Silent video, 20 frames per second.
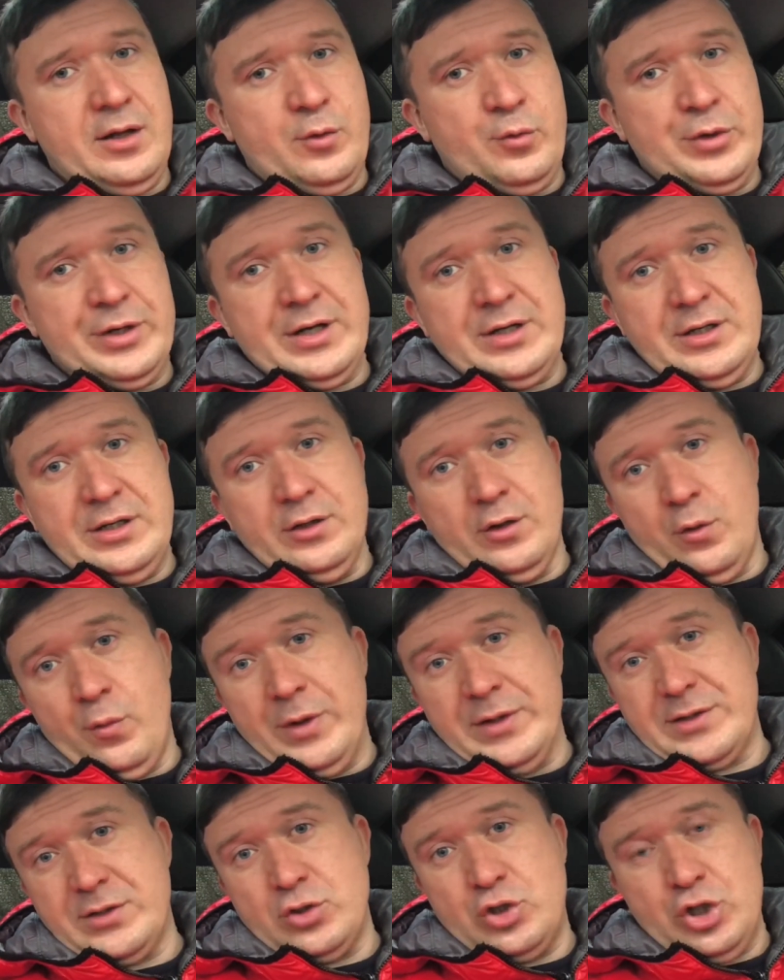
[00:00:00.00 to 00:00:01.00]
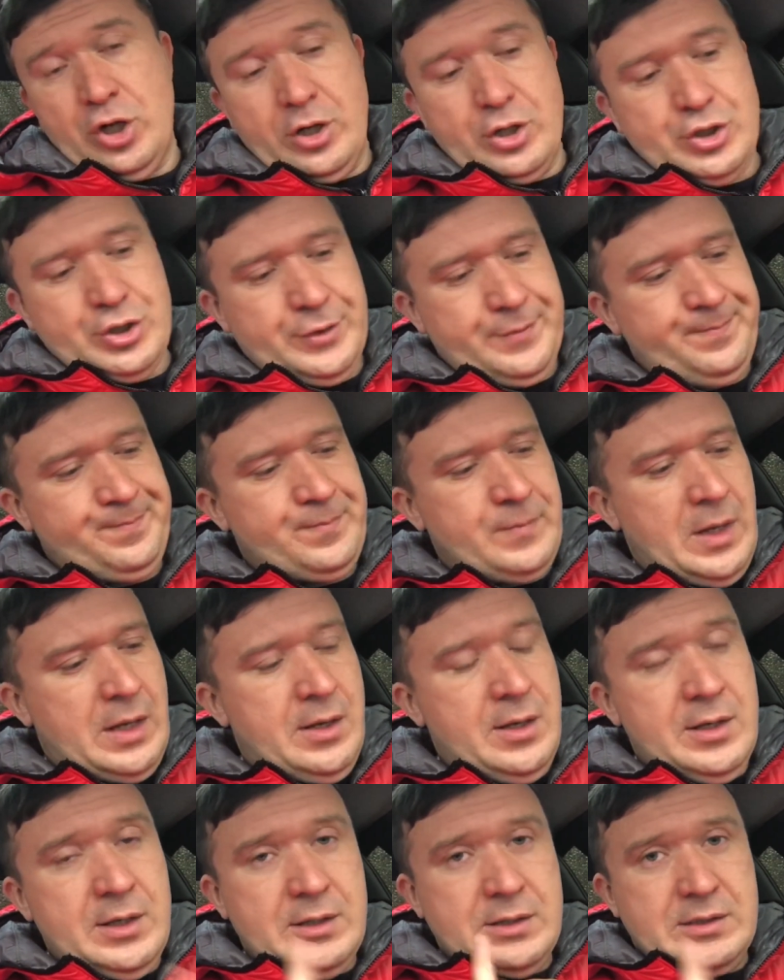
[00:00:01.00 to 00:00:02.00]
what a dealer wants to charge you.
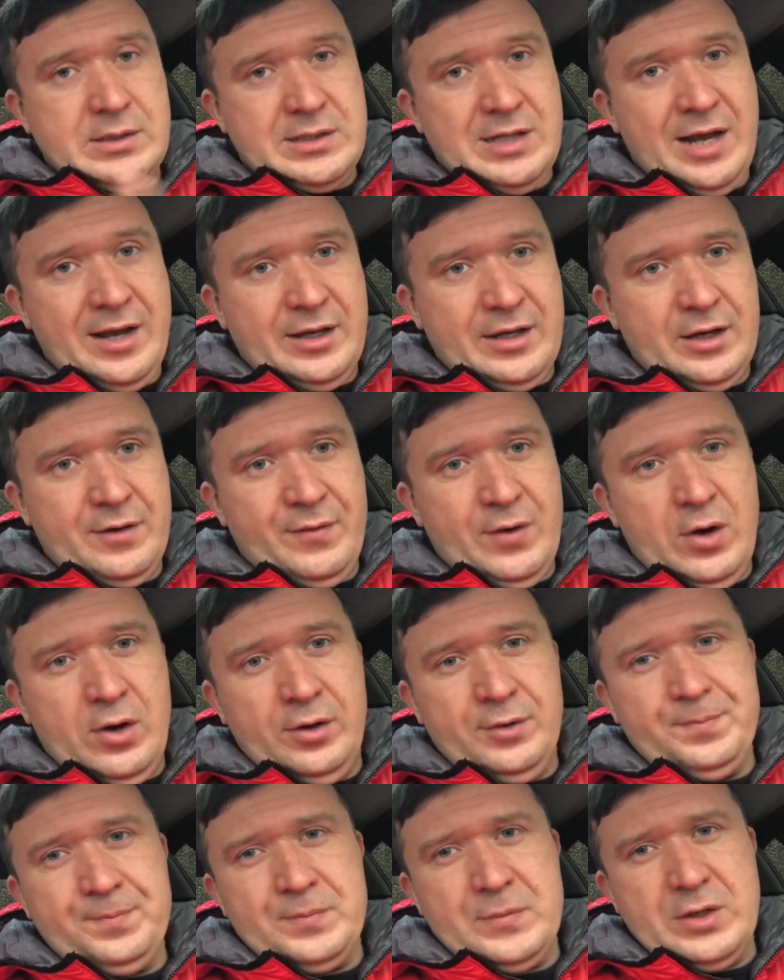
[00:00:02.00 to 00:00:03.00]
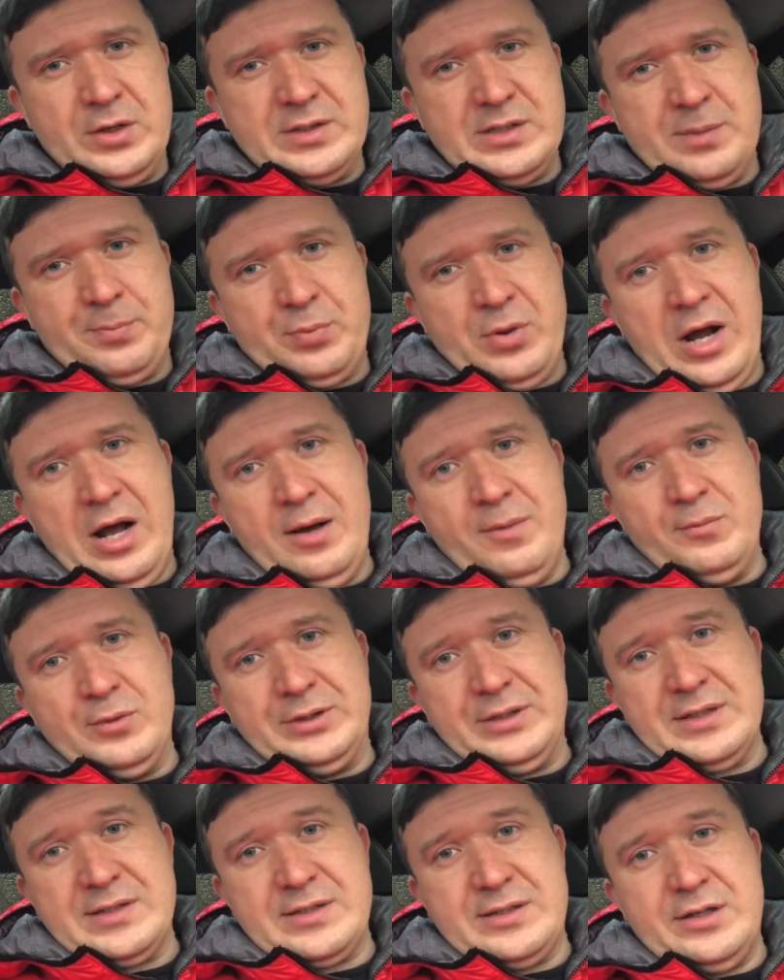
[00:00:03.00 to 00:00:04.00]
Second of all, there's a problem
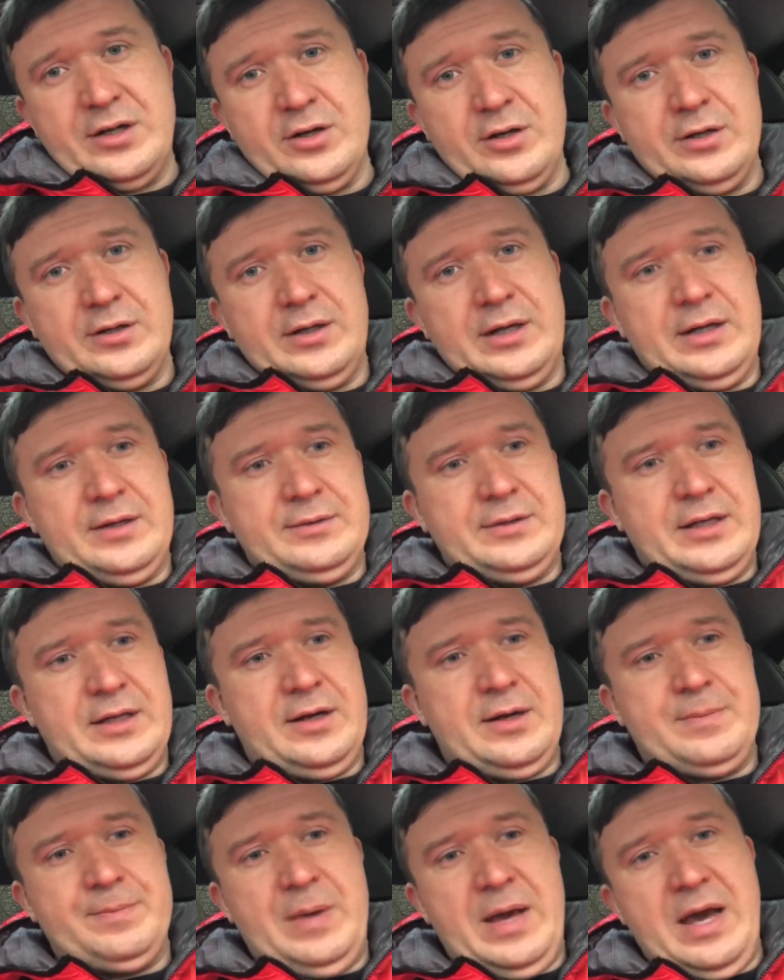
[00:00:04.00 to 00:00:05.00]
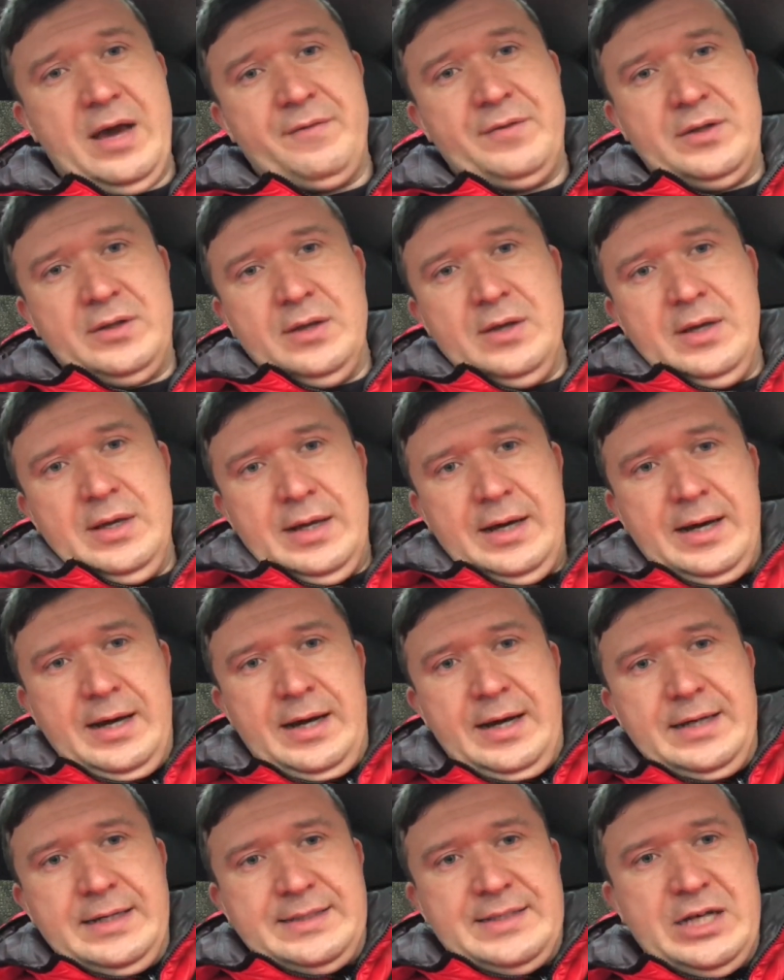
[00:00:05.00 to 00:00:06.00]
with the steering that I'm having.
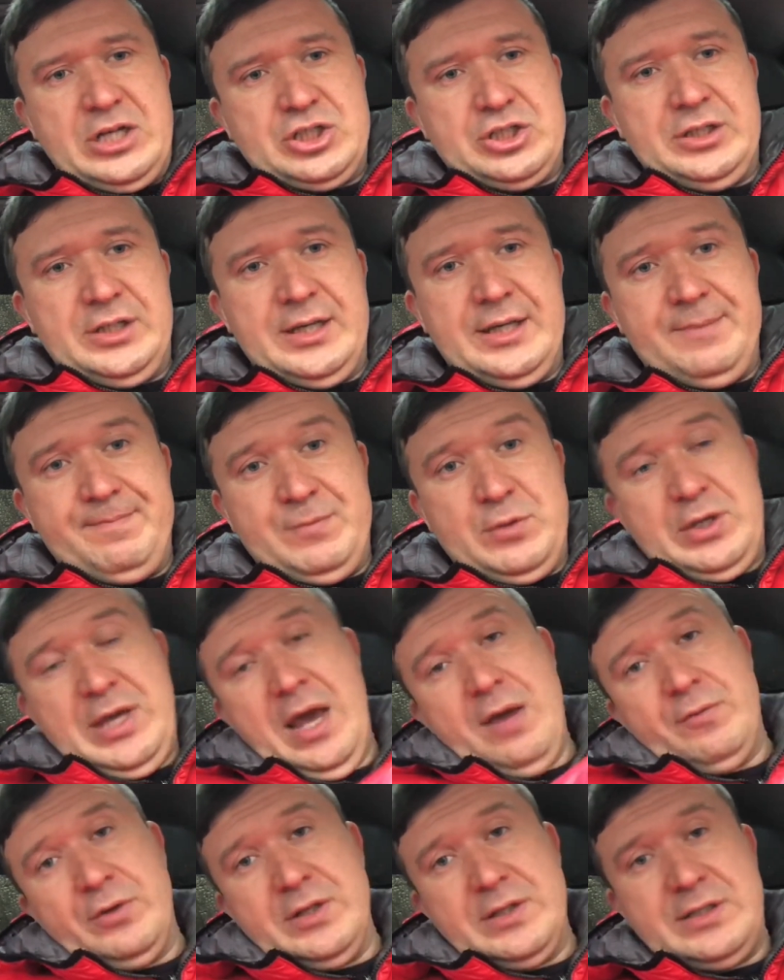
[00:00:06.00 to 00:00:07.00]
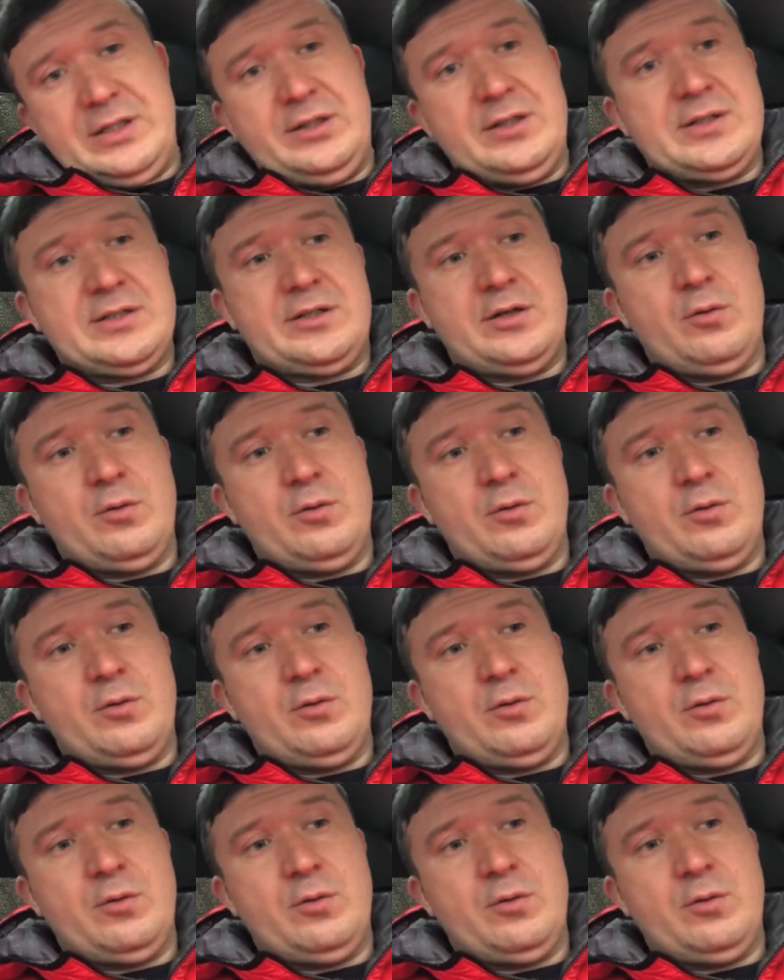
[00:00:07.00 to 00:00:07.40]
It's actually, you can't really see the steering